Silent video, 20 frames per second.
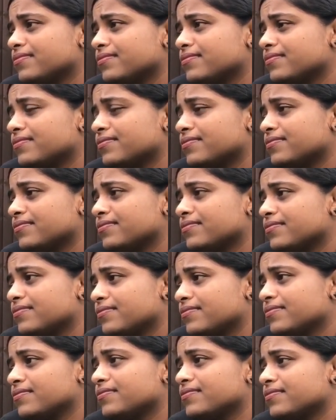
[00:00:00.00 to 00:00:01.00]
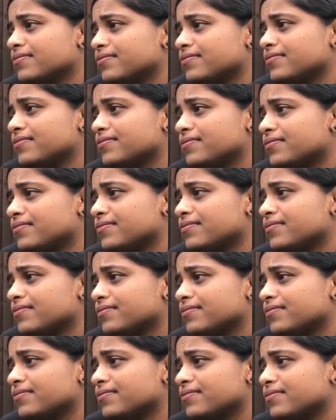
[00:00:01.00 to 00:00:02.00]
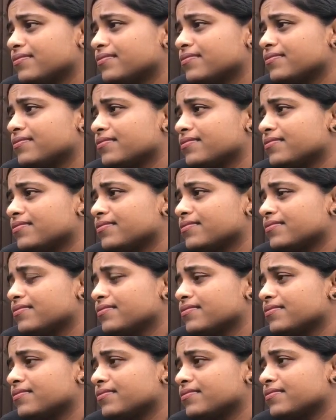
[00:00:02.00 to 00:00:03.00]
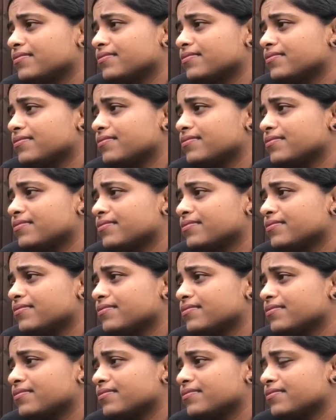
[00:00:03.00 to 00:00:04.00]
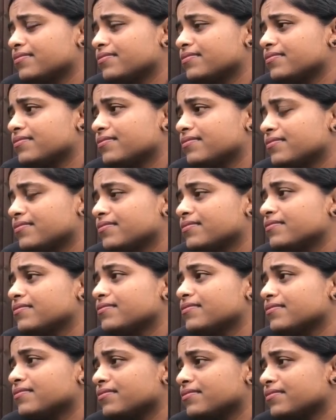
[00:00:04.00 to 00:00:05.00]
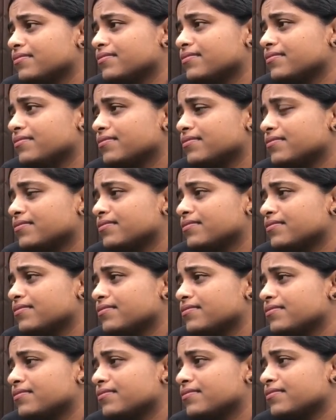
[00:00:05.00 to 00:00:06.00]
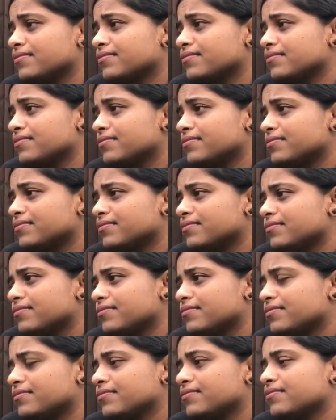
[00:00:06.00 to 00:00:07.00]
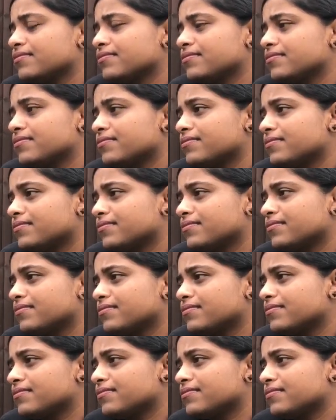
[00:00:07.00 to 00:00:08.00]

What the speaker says: The person shown says nothing.